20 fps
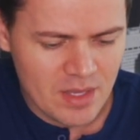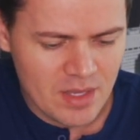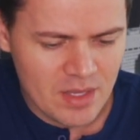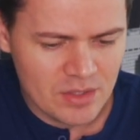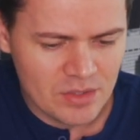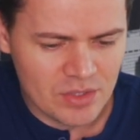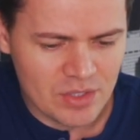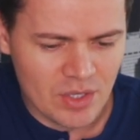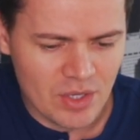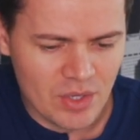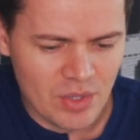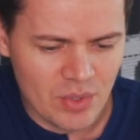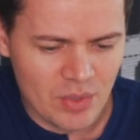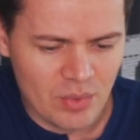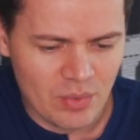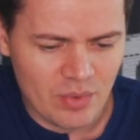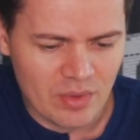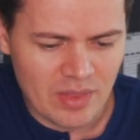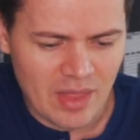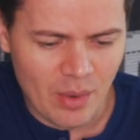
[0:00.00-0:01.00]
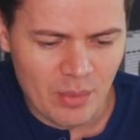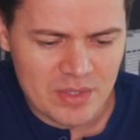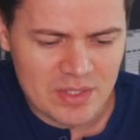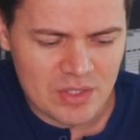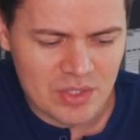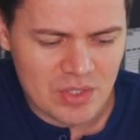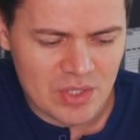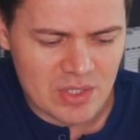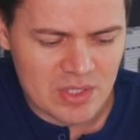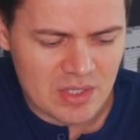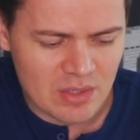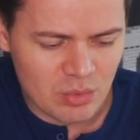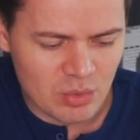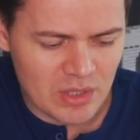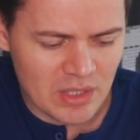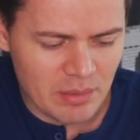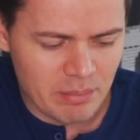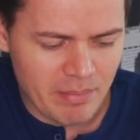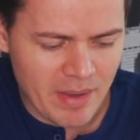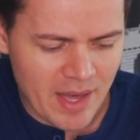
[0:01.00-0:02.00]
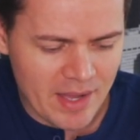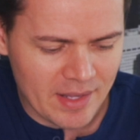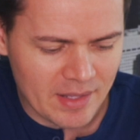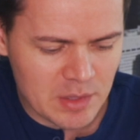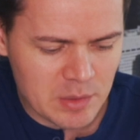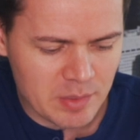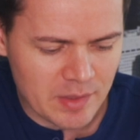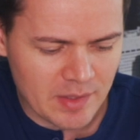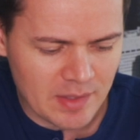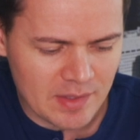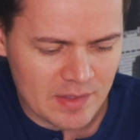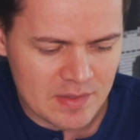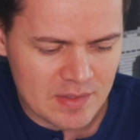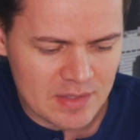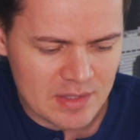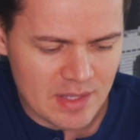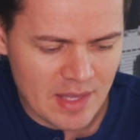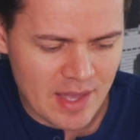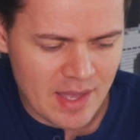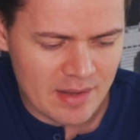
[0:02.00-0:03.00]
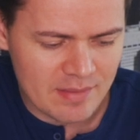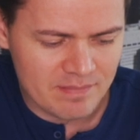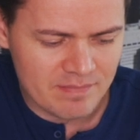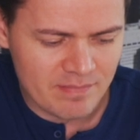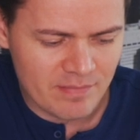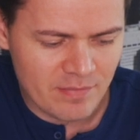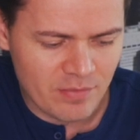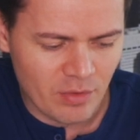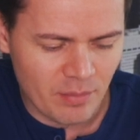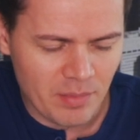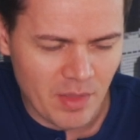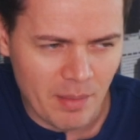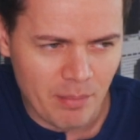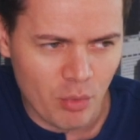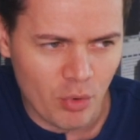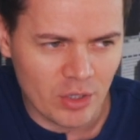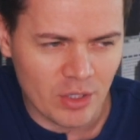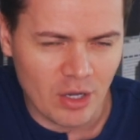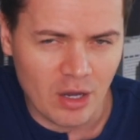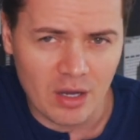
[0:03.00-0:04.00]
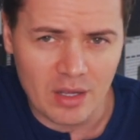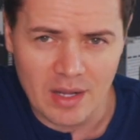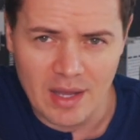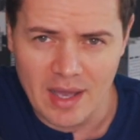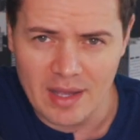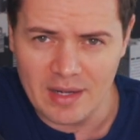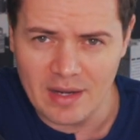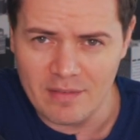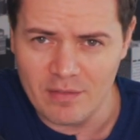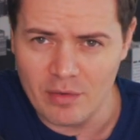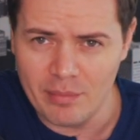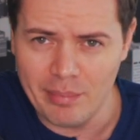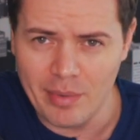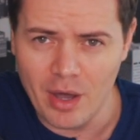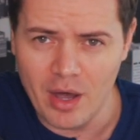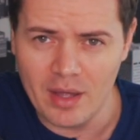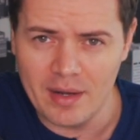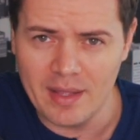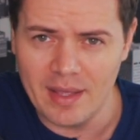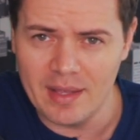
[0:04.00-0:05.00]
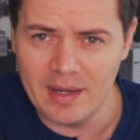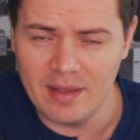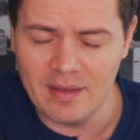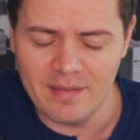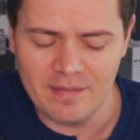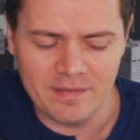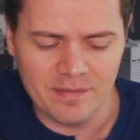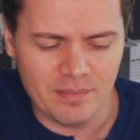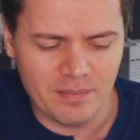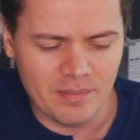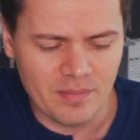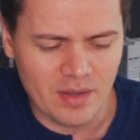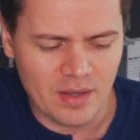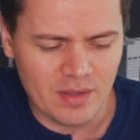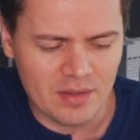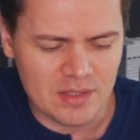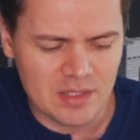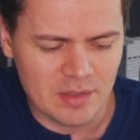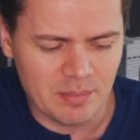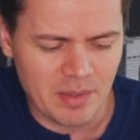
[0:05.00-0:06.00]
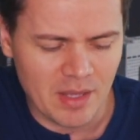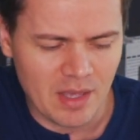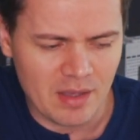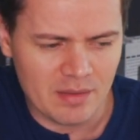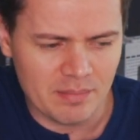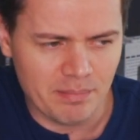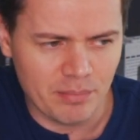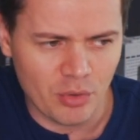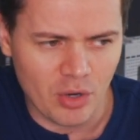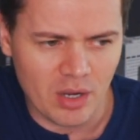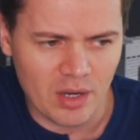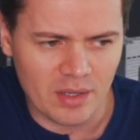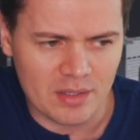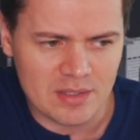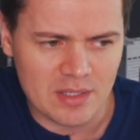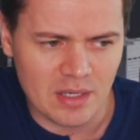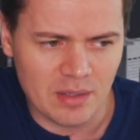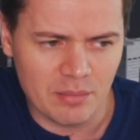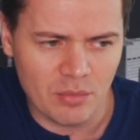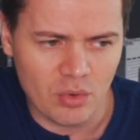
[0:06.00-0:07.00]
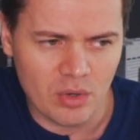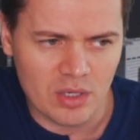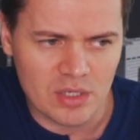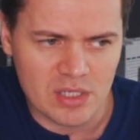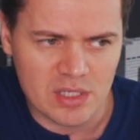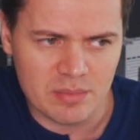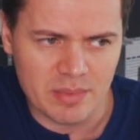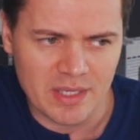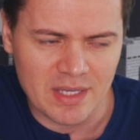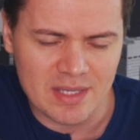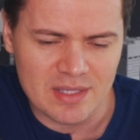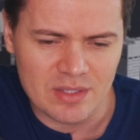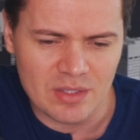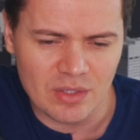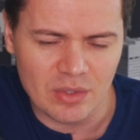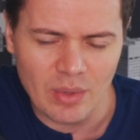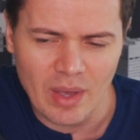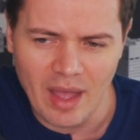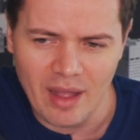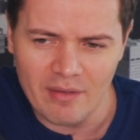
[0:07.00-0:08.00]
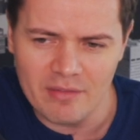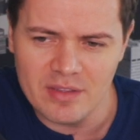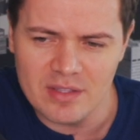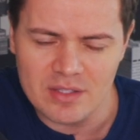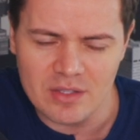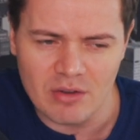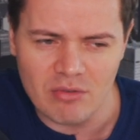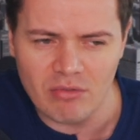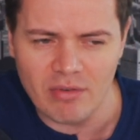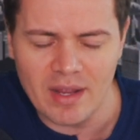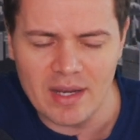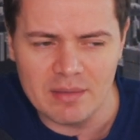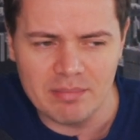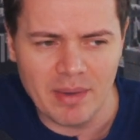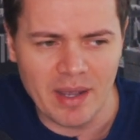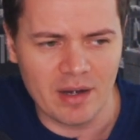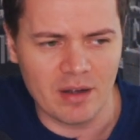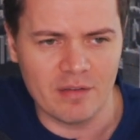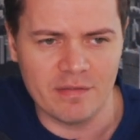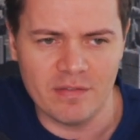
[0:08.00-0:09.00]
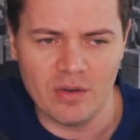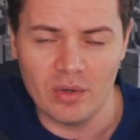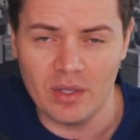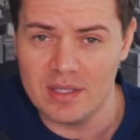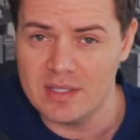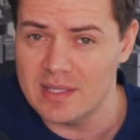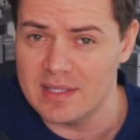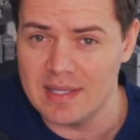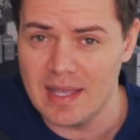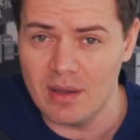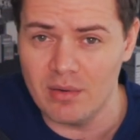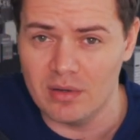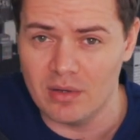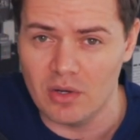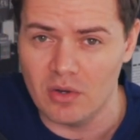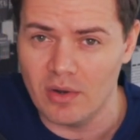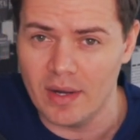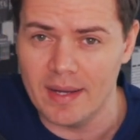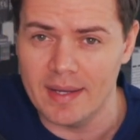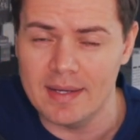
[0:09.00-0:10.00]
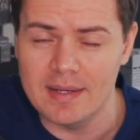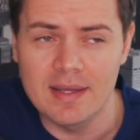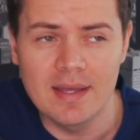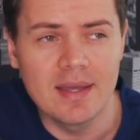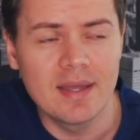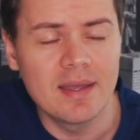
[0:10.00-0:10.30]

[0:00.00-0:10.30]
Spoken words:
So that was just a really bad experience that from that point on, I never bought any of DPA products anymore, just because you have this great microphone, because it sounded great.